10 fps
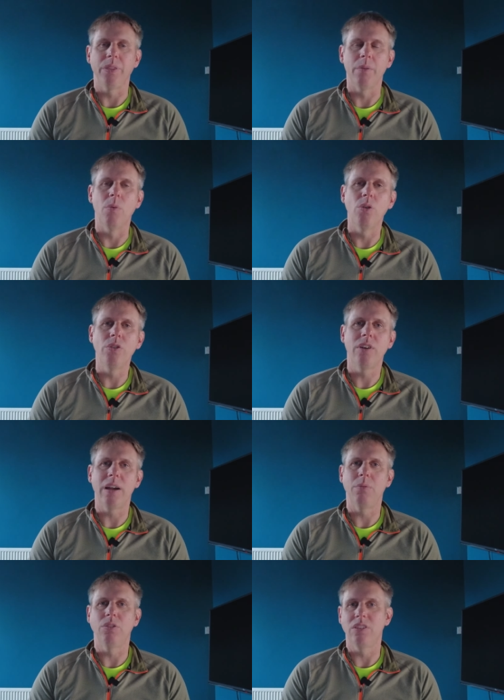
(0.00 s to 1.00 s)
The more you're
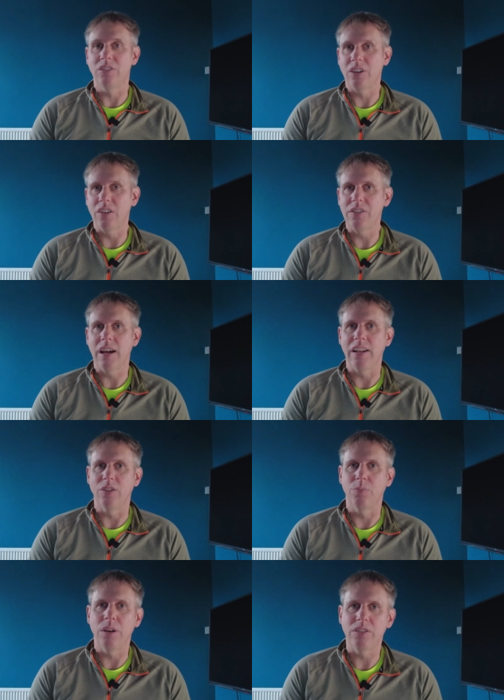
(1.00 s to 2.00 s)
able to discuss it and
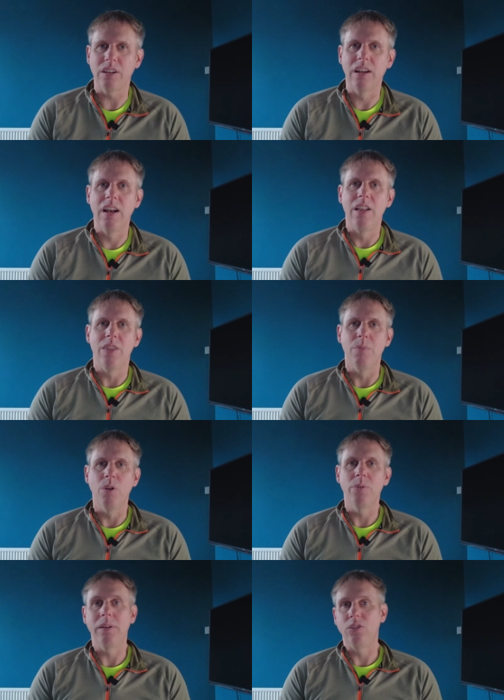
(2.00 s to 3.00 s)
express it, the
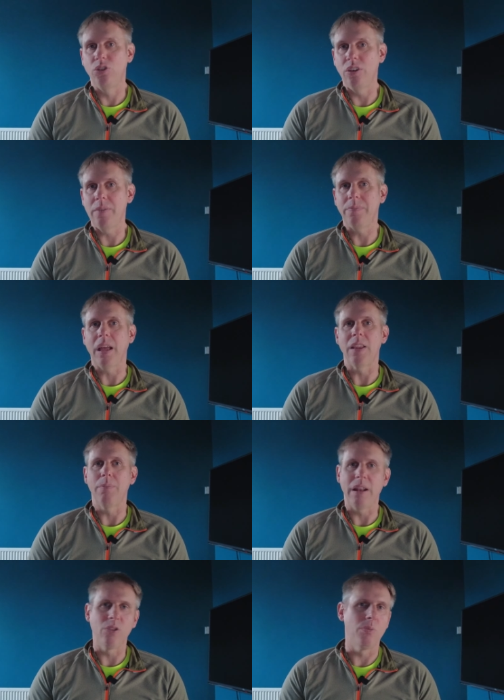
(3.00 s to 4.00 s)
more you'll enjoy it and the
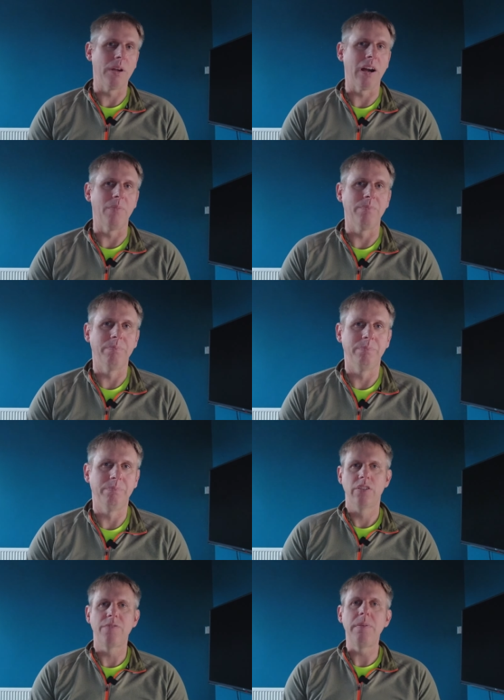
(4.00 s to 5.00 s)
better you'll become.
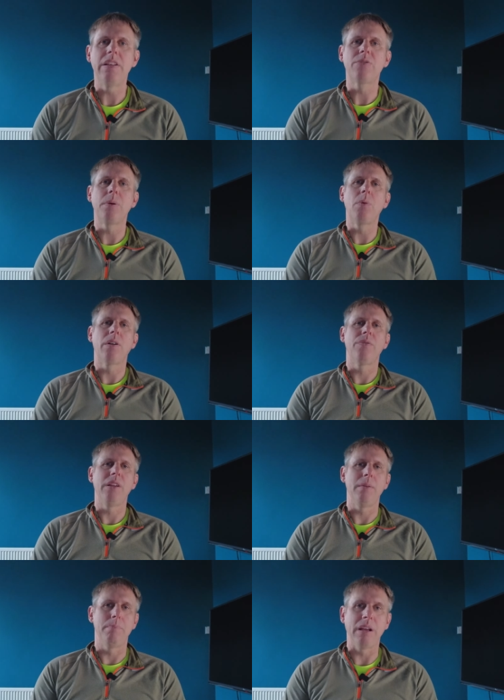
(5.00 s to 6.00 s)
So for me, this could be one of
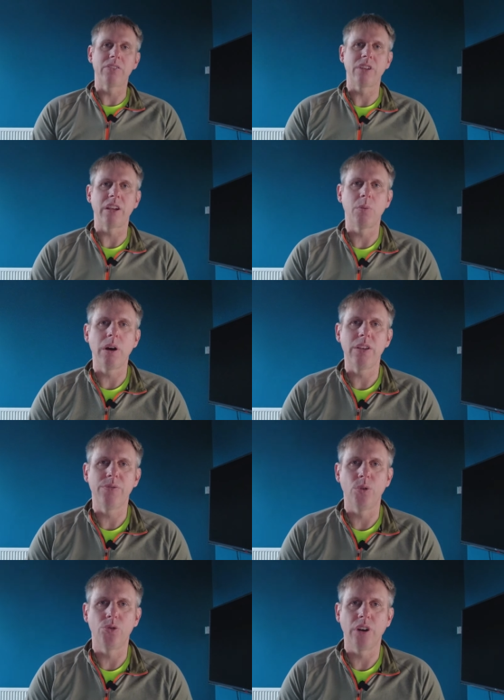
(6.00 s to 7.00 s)
the biggest takeaways
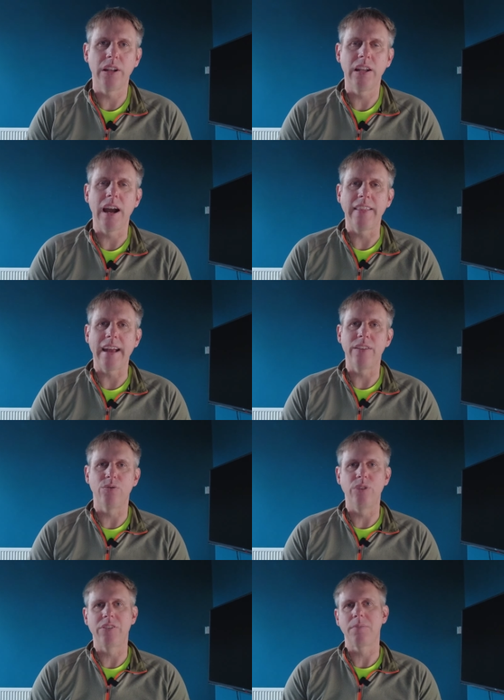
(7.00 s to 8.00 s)
for trading, and that is
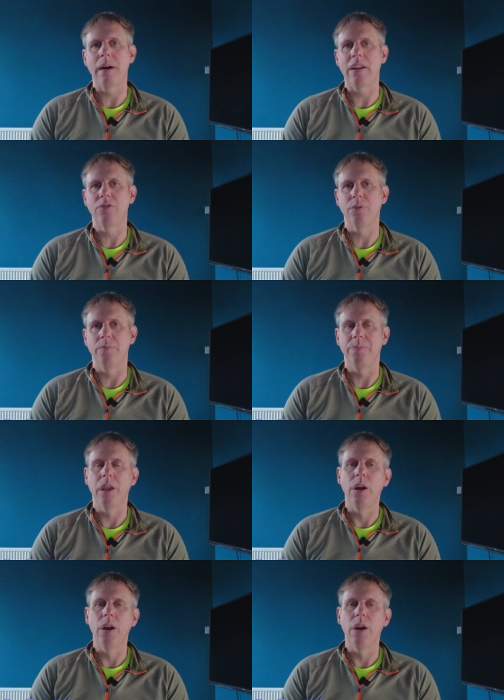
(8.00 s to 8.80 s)
risk management.